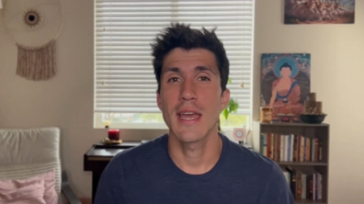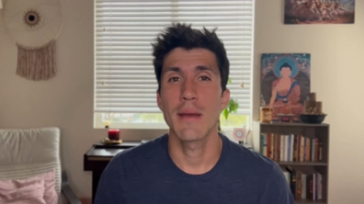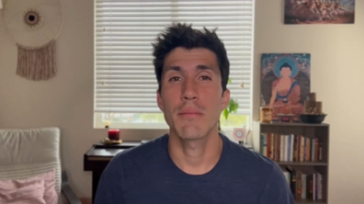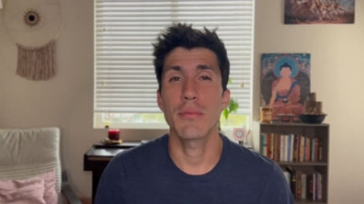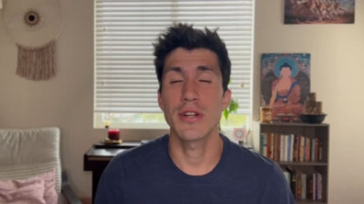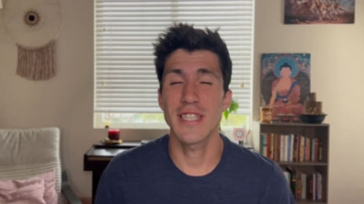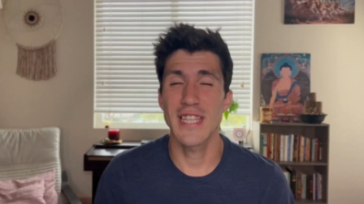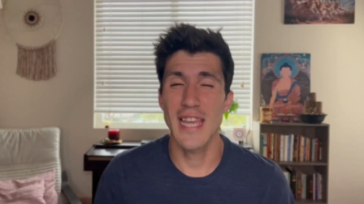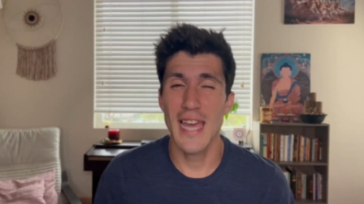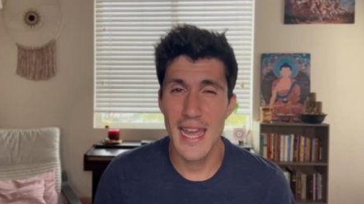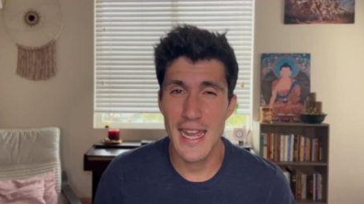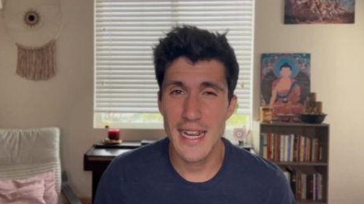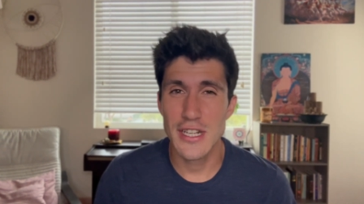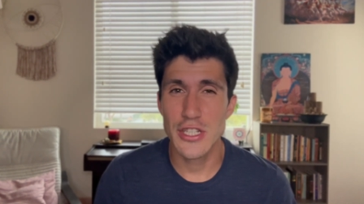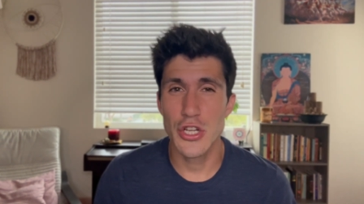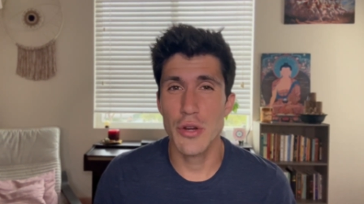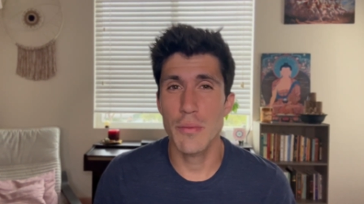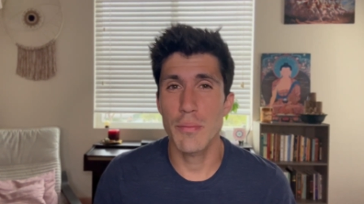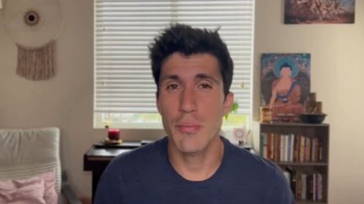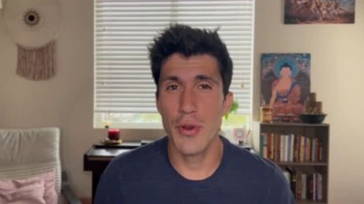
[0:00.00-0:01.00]
protects
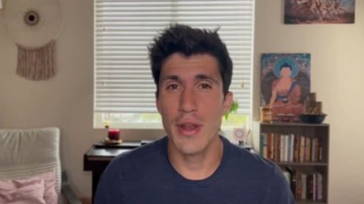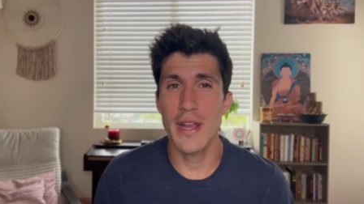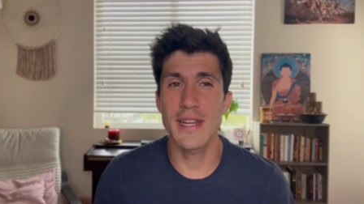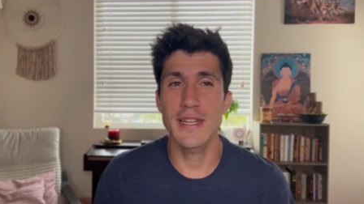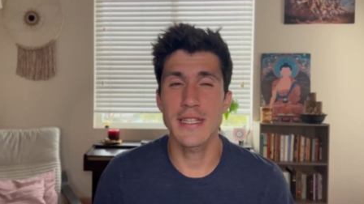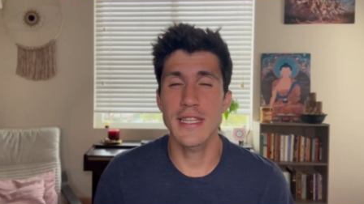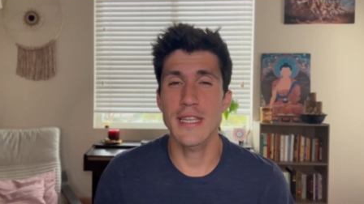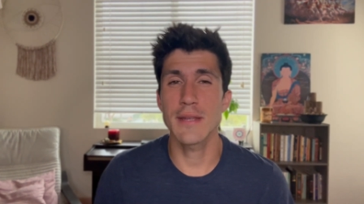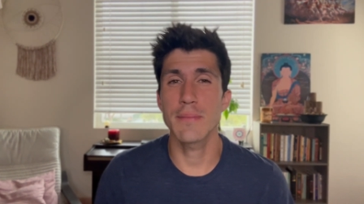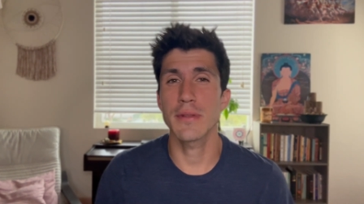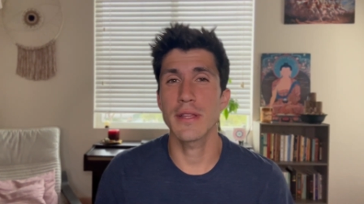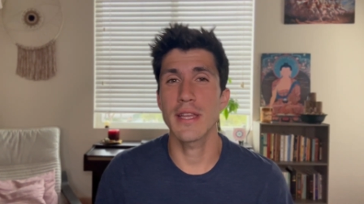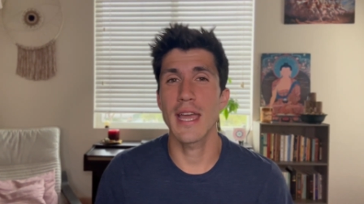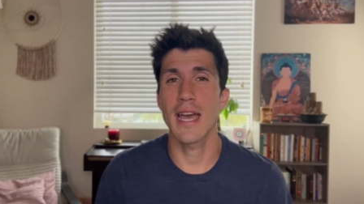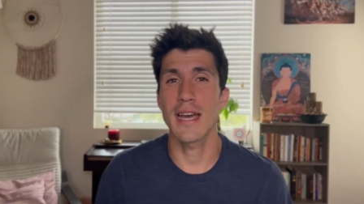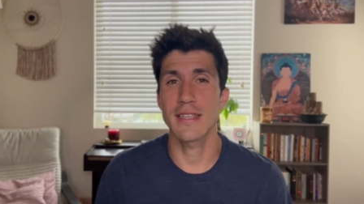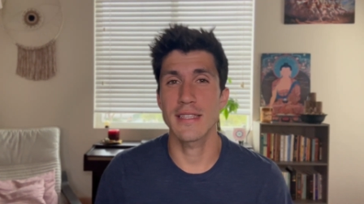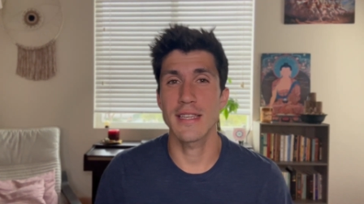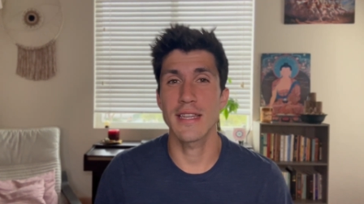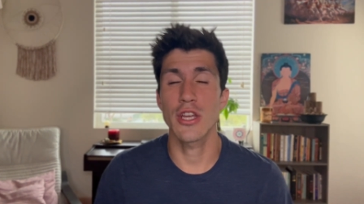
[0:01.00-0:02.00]
our brain deeply
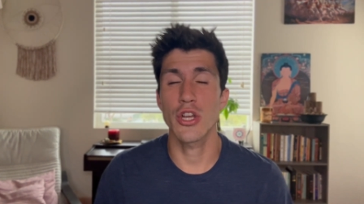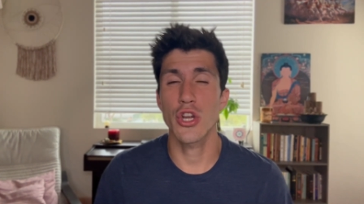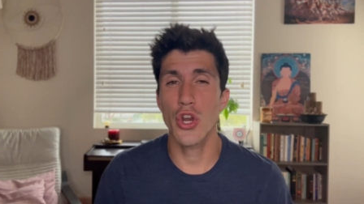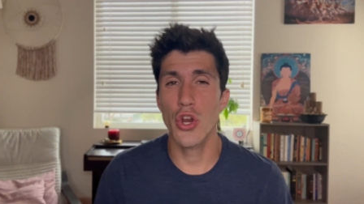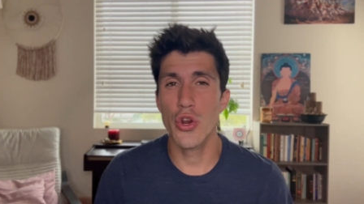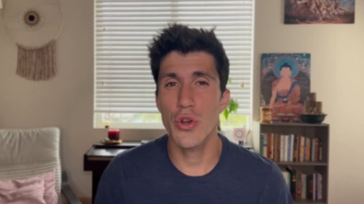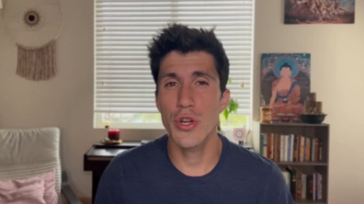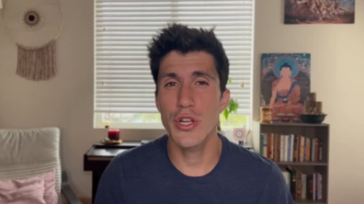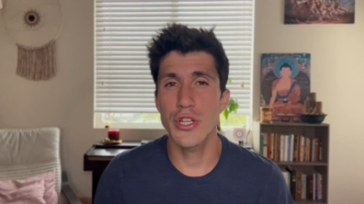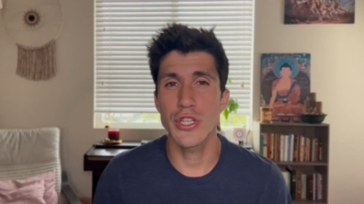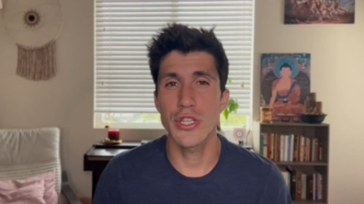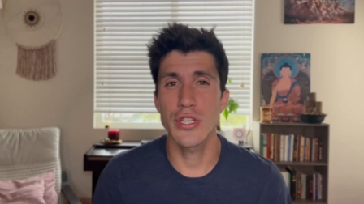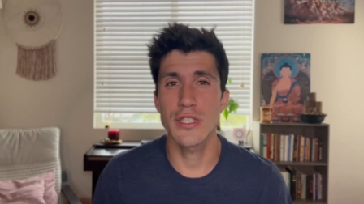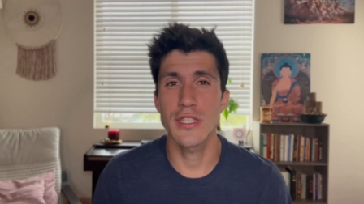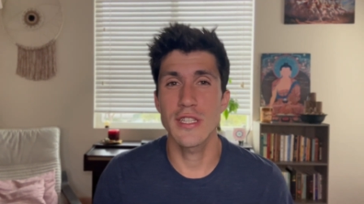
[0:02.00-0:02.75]
as it encourages